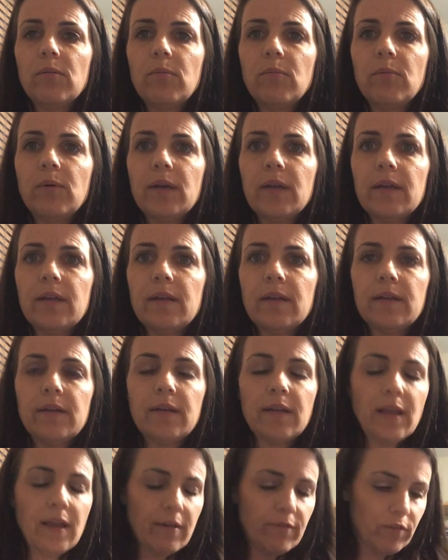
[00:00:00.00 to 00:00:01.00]

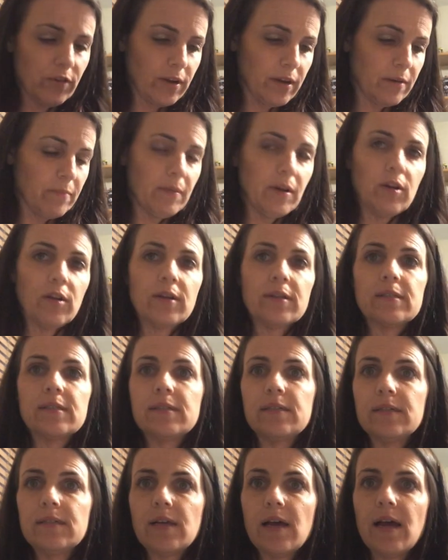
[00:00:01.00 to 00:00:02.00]
when African Americans
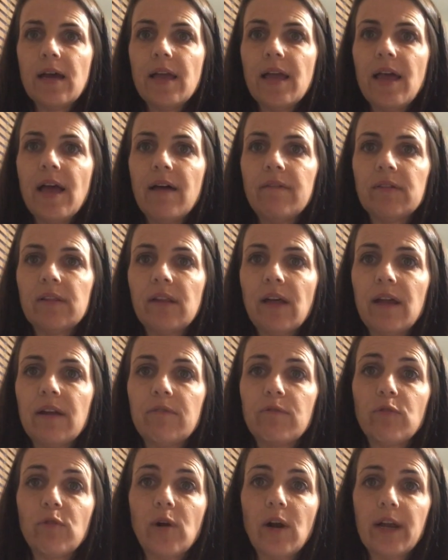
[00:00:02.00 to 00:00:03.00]
did not have a lot of
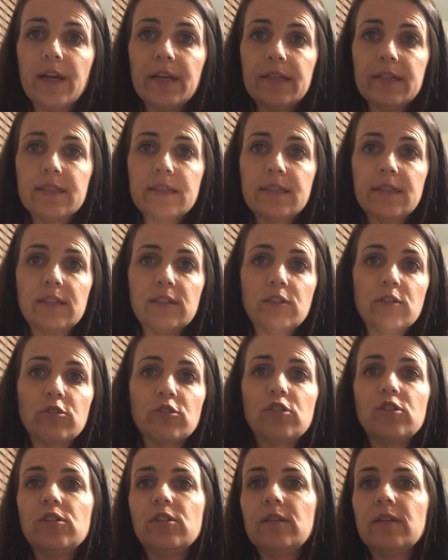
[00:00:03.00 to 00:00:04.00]
rights, and so
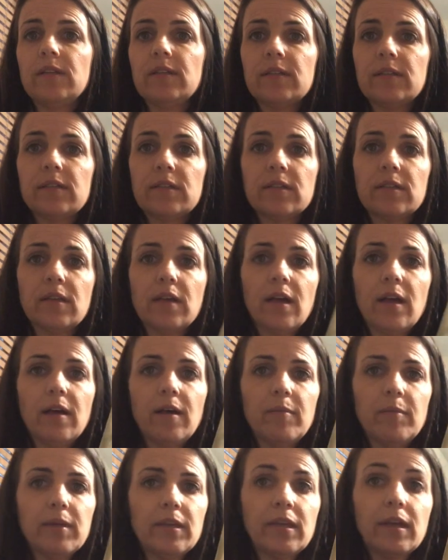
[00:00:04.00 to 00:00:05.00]
she is
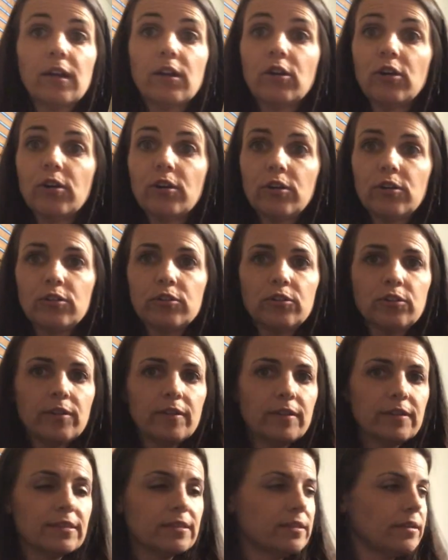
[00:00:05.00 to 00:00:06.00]
a young girl during
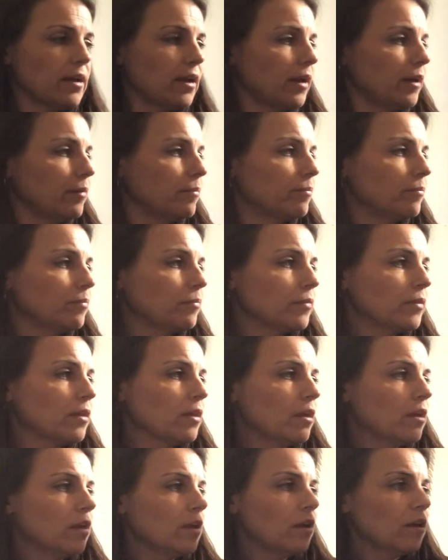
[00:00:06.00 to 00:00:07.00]
this time.
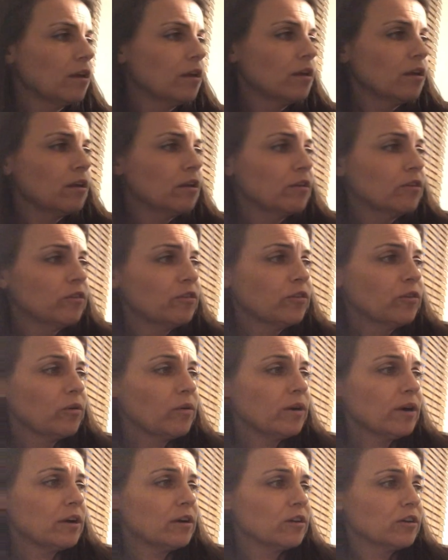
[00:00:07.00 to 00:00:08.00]

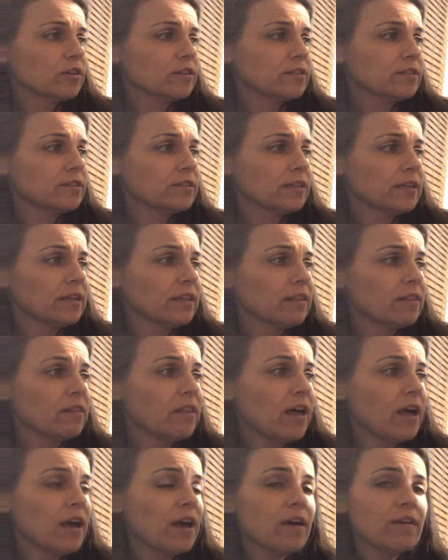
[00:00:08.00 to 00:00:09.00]
Zora Hurston
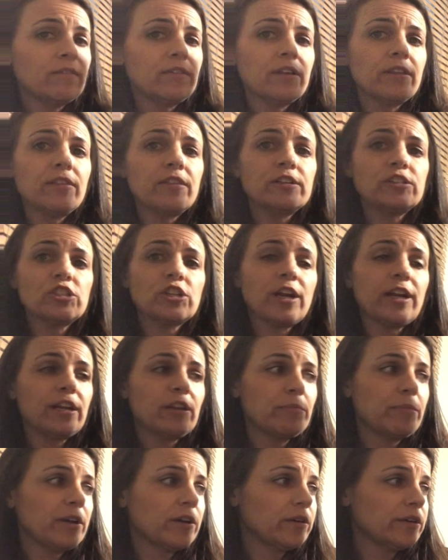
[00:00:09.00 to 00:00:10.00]
loved the
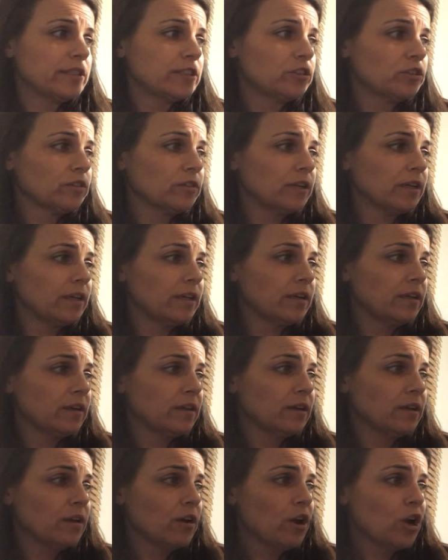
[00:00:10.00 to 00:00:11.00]
Chinaberry tree.
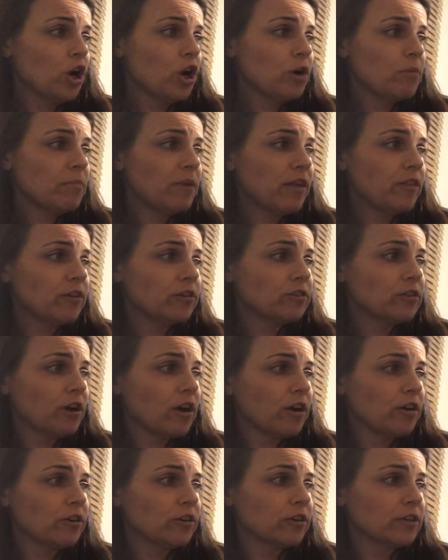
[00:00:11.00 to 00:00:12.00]
Her mother
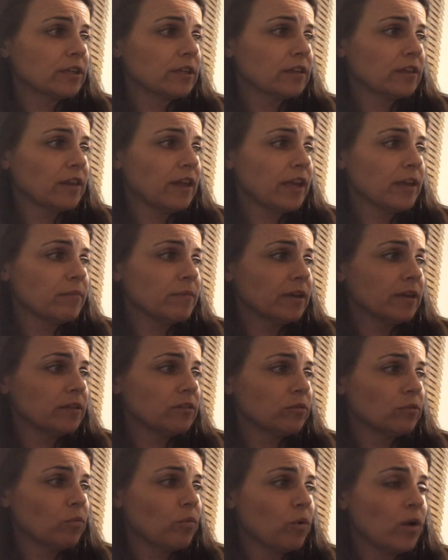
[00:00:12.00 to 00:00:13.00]
taught her to climb
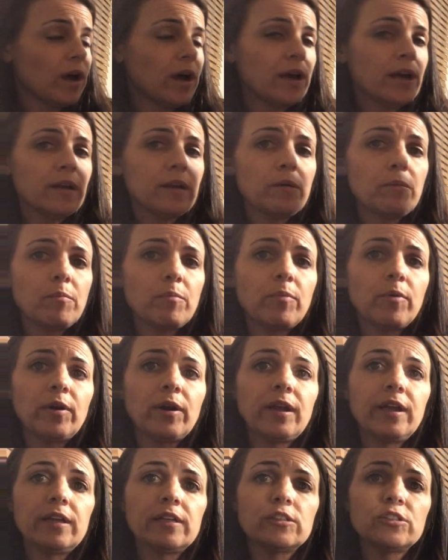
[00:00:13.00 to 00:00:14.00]
it 1
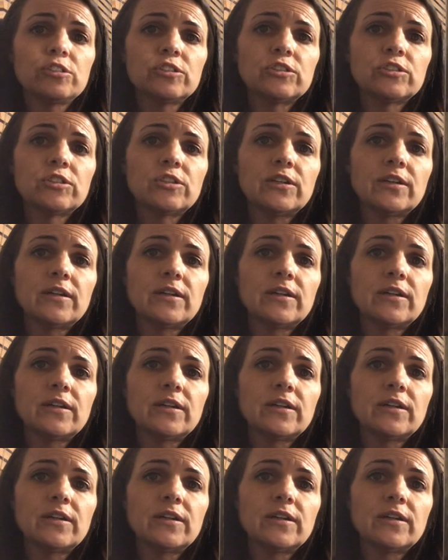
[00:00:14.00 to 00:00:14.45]
branch